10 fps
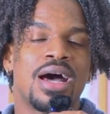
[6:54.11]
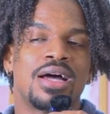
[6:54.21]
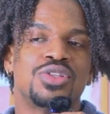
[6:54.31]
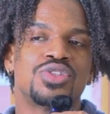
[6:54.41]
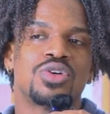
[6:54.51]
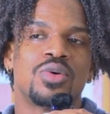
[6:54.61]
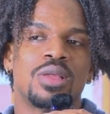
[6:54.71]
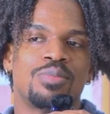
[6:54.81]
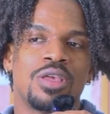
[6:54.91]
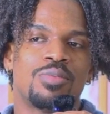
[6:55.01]
And so
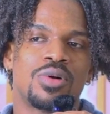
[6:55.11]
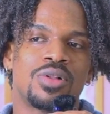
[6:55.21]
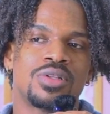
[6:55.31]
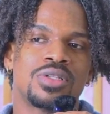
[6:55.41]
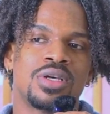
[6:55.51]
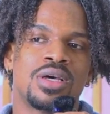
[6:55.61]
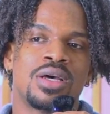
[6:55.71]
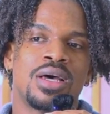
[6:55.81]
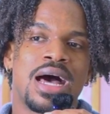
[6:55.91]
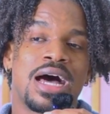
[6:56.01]
in people's
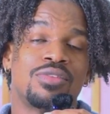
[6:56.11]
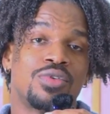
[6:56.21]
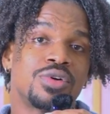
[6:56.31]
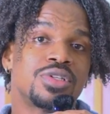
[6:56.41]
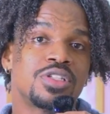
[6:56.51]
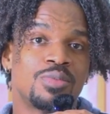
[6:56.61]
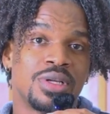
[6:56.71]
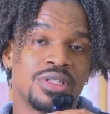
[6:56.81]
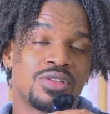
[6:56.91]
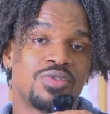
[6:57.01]

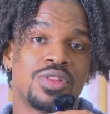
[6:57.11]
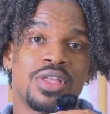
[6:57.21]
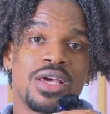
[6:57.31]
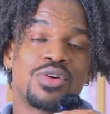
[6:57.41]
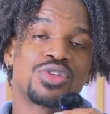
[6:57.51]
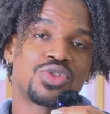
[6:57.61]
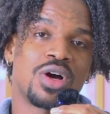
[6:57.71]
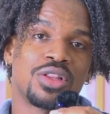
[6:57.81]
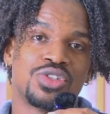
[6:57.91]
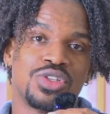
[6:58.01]
advertisements for their
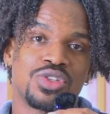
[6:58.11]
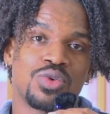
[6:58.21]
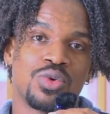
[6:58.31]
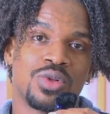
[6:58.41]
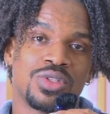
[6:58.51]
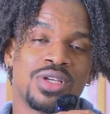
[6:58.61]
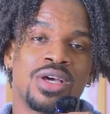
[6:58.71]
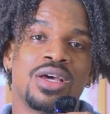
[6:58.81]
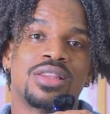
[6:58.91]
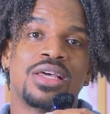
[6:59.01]
astrology schools,
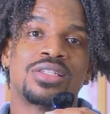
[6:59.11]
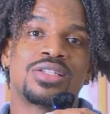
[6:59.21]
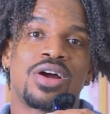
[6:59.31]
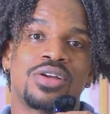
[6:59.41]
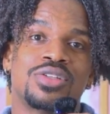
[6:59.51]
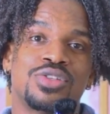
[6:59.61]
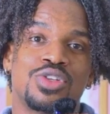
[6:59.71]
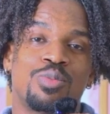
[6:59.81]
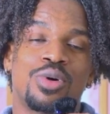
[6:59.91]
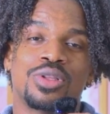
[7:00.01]
they started
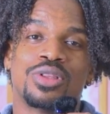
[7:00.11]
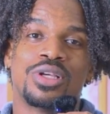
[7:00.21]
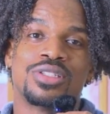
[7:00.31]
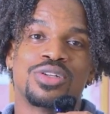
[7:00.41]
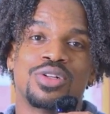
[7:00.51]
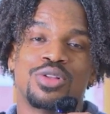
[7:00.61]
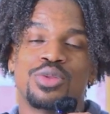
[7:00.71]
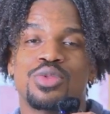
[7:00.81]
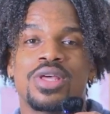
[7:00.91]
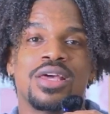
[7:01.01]
to put little
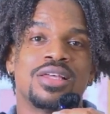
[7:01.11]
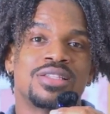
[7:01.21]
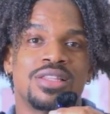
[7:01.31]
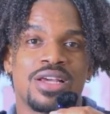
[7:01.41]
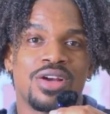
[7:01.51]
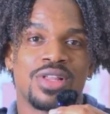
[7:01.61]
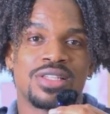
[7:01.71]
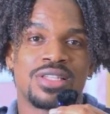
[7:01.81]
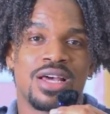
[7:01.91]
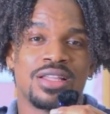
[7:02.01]
things in there
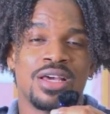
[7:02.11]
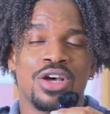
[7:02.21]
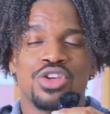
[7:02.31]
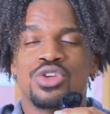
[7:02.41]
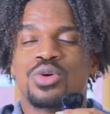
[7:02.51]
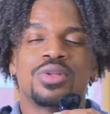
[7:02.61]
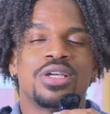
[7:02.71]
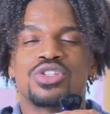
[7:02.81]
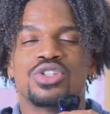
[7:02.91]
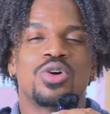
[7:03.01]
that said, you don't
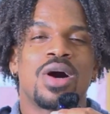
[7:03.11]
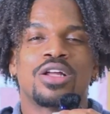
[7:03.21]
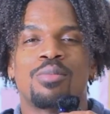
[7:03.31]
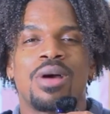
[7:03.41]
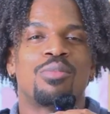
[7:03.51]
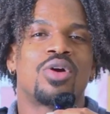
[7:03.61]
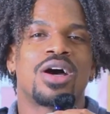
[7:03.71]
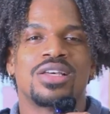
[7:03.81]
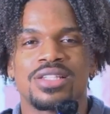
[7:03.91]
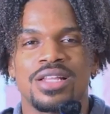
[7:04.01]
need to know how to
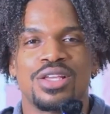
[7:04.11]
memorize